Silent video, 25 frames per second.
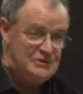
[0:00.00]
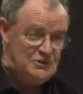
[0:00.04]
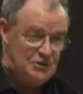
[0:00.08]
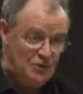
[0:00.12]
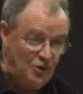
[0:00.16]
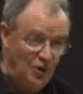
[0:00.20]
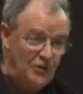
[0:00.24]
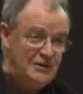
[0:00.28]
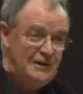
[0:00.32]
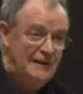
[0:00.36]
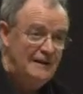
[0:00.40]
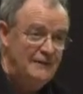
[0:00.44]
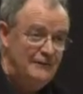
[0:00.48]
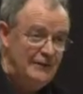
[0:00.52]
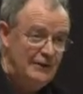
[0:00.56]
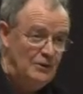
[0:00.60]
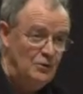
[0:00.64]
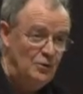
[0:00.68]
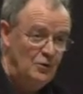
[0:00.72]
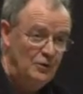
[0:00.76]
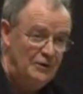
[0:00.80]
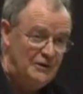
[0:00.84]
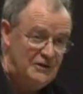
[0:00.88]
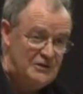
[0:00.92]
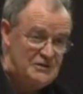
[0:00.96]
it's not a
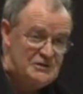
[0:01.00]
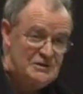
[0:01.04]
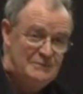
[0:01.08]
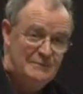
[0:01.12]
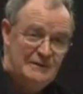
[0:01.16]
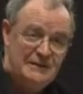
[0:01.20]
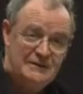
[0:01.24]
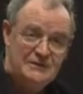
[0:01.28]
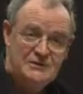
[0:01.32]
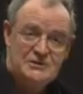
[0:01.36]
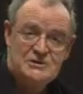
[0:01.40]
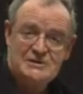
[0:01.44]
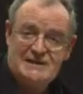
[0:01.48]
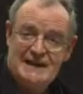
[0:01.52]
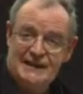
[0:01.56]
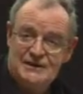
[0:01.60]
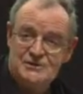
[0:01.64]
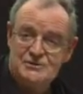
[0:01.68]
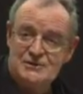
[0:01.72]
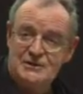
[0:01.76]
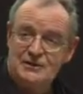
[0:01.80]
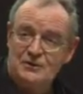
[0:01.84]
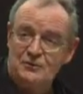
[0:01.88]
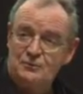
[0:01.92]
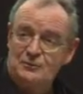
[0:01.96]
living organism in the
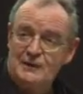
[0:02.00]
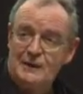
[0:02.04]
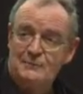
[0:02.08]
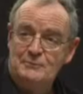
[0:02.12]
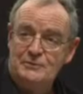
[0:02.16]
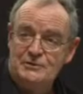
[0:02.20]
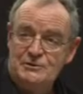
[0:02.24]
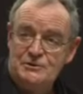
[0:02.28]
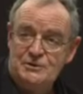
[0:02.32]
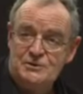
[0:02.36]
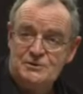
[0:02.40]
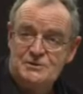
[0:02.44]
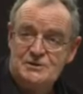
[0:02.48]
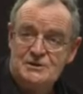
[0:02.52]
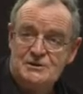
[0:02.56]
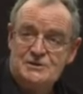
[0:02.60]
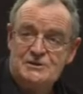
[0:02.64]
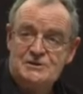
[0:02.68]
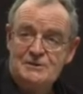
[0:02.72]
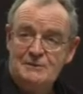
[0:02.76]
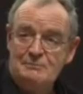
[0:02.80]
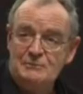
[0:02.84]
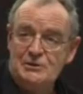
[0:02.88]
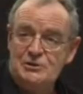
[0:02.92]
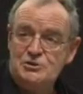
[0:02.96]
sense that it
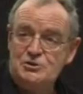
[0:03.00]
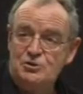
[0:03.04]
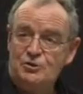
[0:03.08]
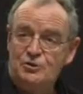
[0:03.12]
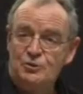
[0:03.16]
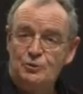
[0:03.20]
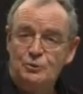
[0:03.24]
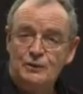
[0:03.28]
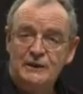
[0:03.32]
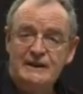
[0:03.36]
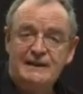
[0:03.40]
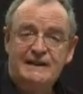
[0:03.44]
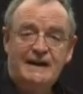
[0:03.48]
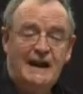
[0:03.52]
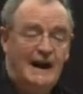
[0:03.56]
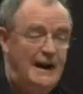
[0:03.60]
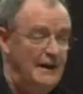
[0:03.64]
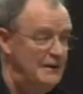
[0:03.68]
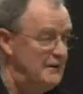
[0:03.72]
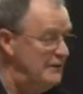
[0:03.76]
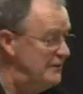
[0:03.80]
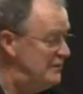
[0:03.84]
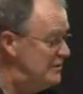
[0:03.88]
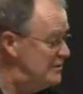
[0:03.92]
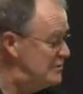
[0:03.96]
reproduces, but you could
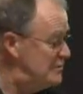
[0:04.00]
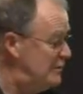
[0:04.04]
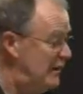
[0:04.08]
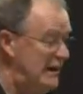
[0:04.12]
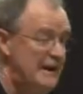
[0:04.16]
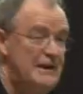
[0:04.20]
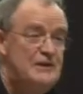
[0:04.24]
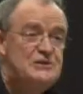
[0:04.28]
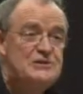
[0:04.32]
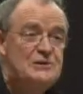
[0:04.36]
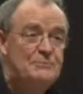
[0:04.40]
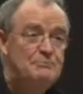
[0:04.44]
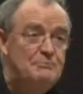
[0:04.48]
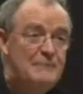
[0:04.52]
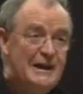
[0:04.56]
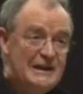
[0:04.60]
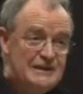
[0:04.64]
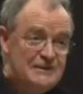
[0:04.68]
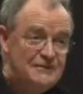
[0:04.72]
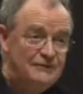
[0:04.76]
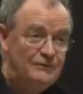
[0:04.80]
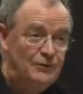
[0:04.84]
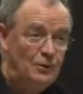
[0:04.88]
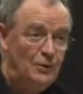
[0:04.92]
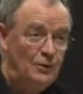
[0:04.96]
regard it as one. It's a
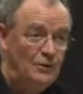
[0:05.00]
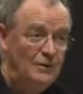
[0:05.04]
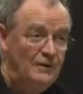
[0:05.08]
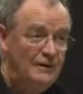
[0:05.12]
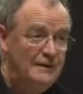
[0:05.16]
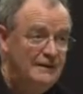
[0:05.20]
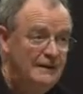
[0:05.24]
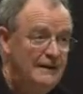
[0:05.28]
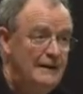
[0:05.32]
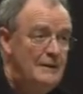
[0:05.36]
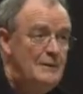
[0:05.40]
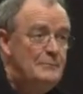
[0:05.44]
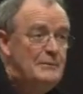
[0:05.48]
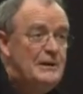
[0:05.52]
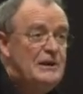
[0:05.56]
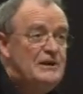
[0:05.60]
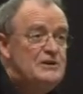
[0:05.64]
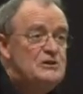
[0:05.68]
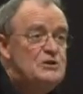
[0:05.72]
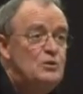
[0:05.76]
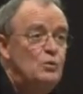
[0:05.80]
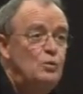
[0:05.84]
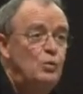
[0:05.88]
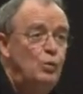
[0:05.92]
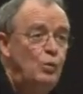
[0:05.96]
metaphor, but
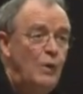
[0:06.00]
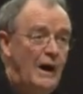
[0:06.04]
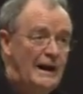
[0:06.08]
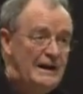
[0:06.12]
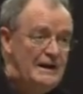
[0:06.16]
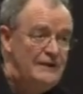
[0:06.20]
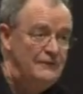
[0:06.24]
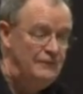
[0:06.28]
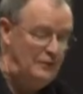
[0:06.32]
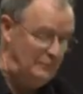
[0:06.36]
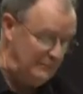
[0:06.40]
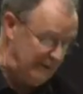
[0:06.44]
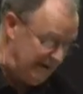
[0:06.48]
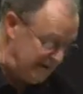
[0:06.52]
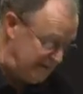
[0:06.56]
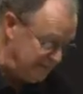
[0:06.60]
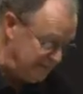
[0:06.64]
it's a wonderful